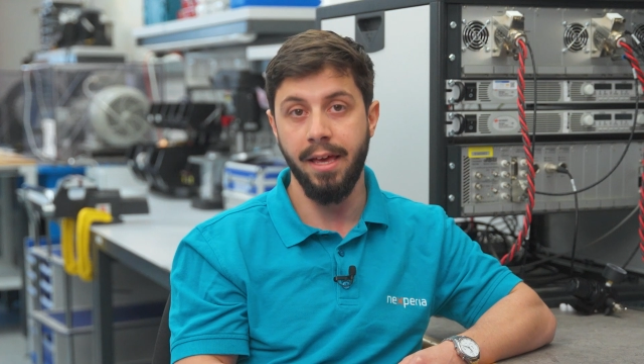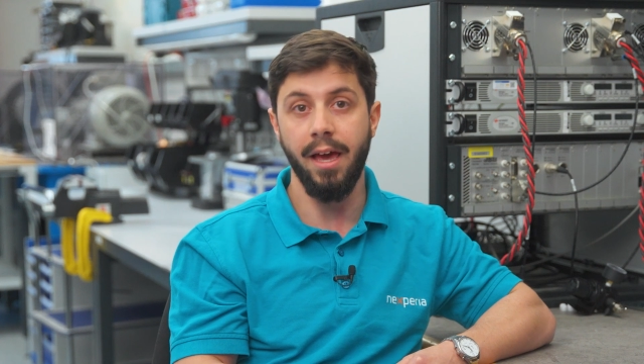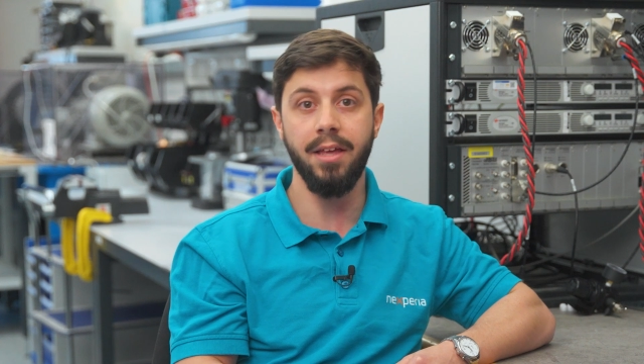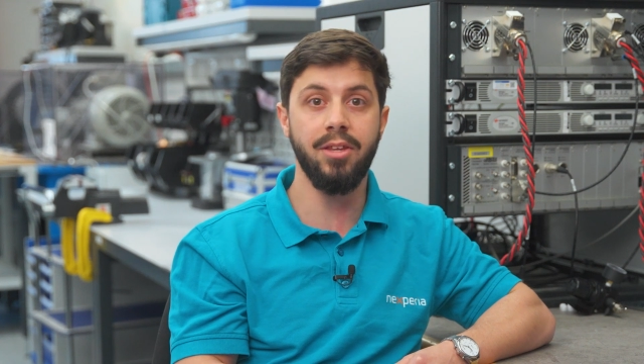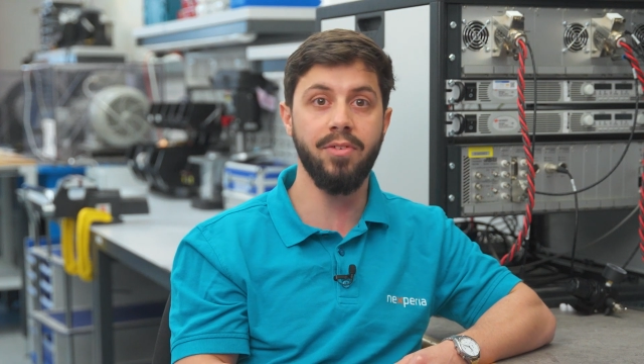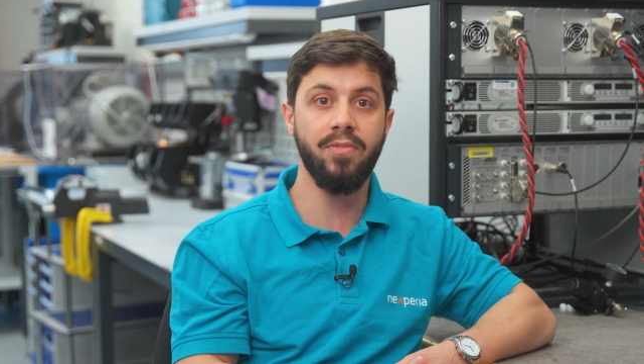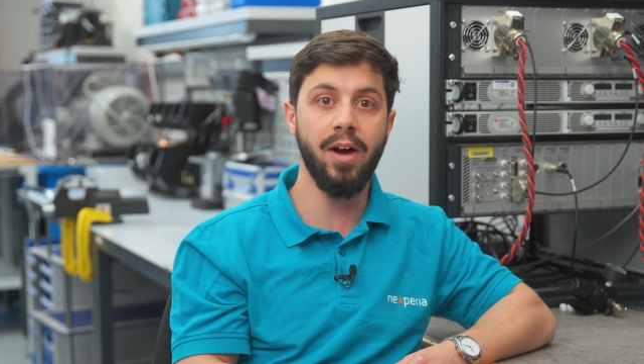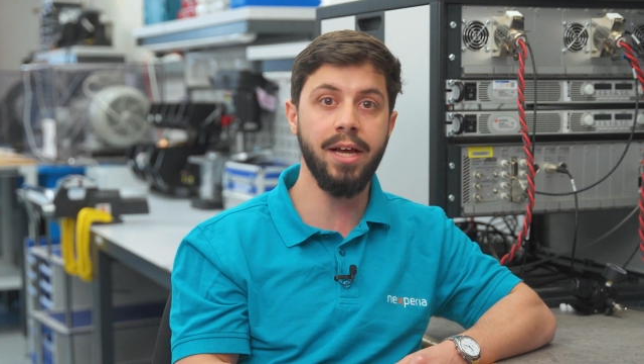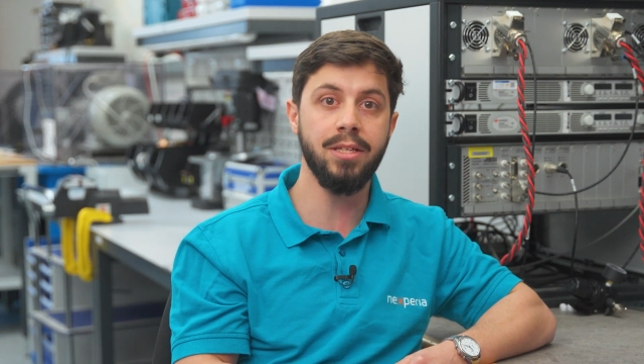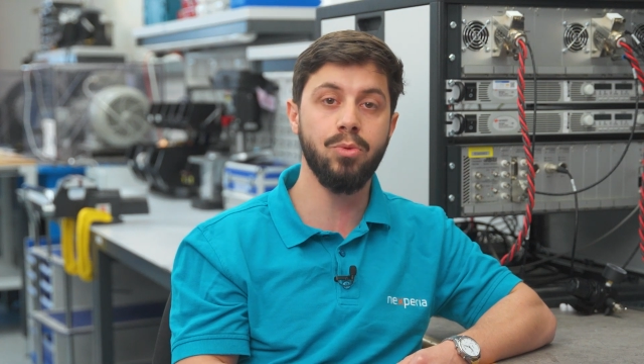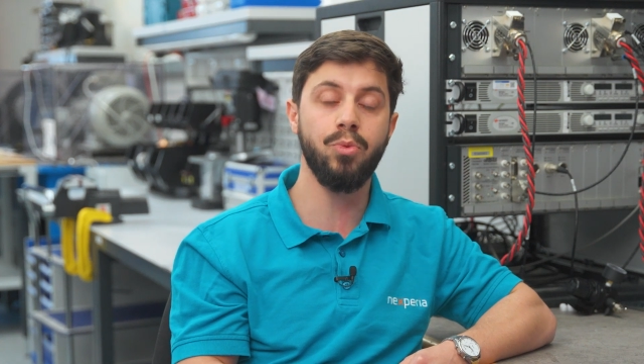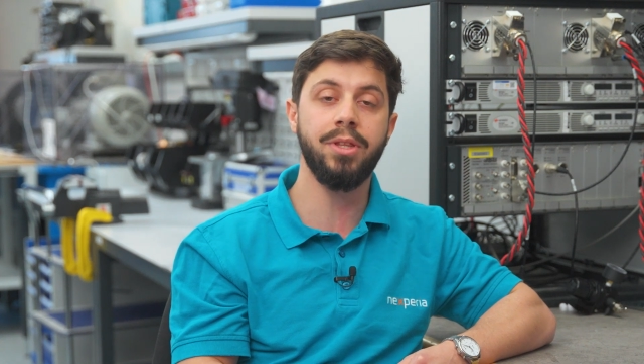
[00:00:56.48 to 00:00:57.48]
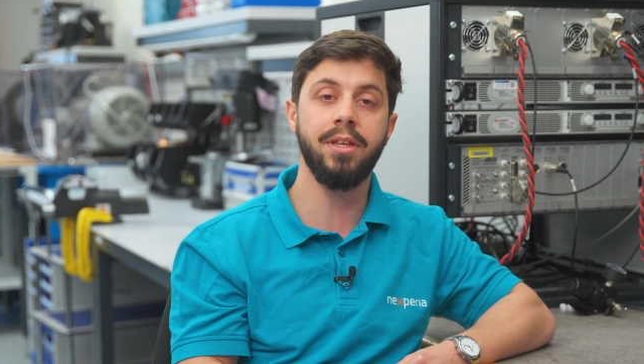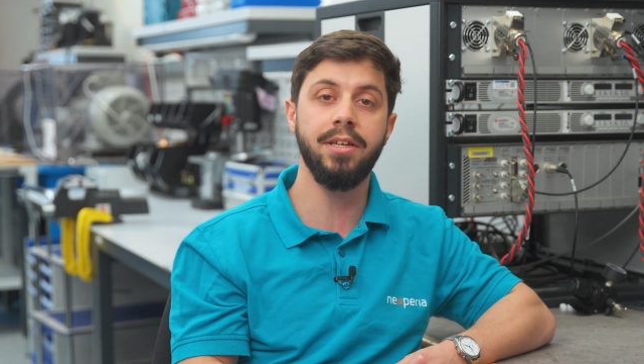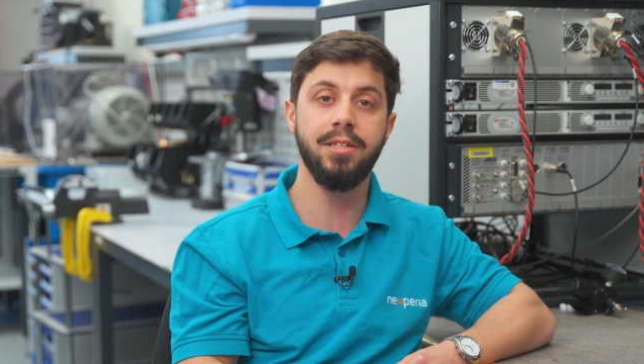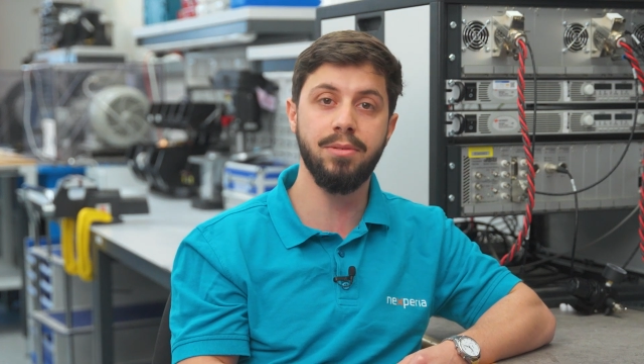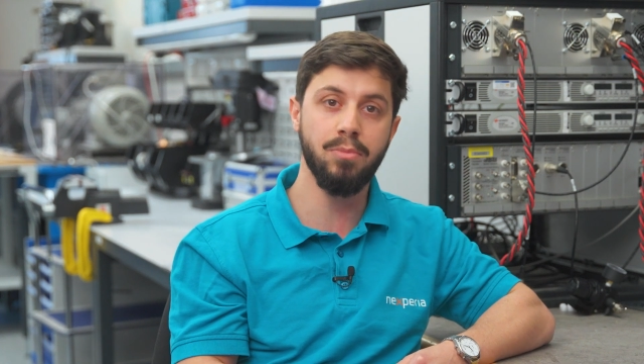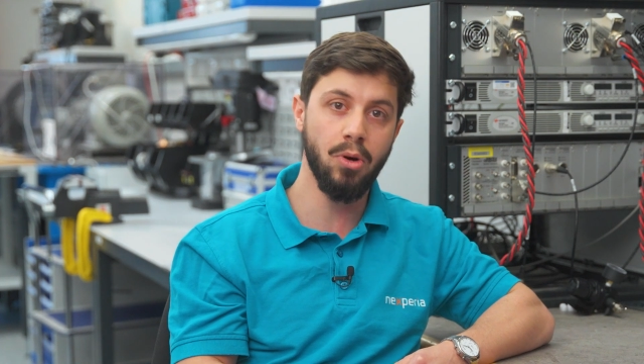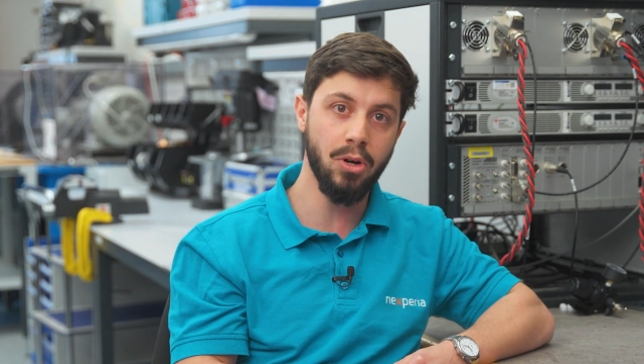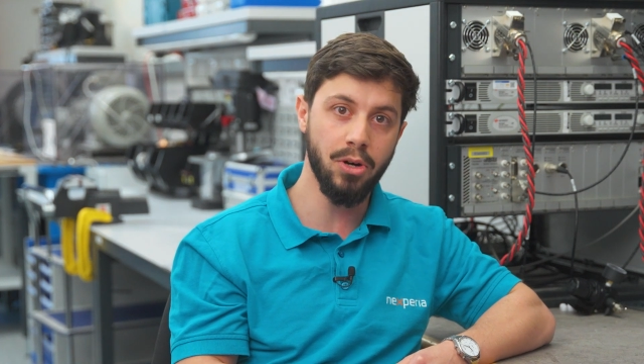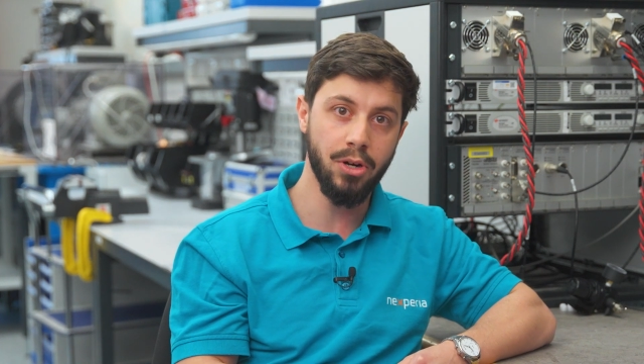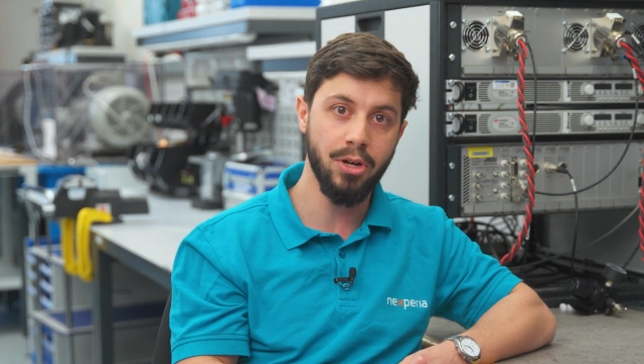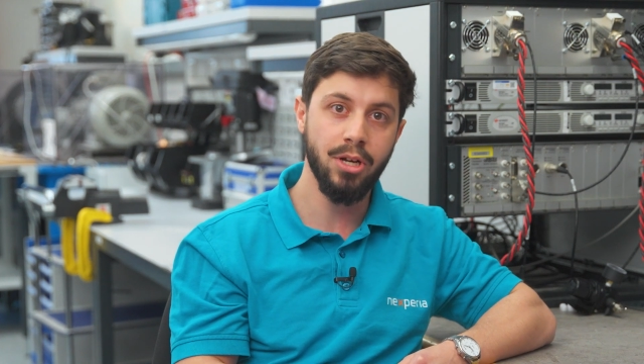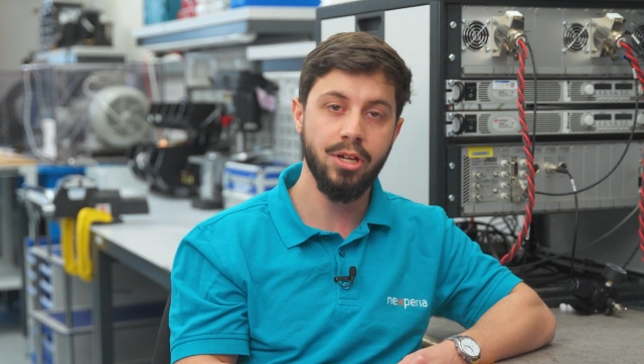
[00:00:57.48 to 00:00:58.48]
A device with a smaller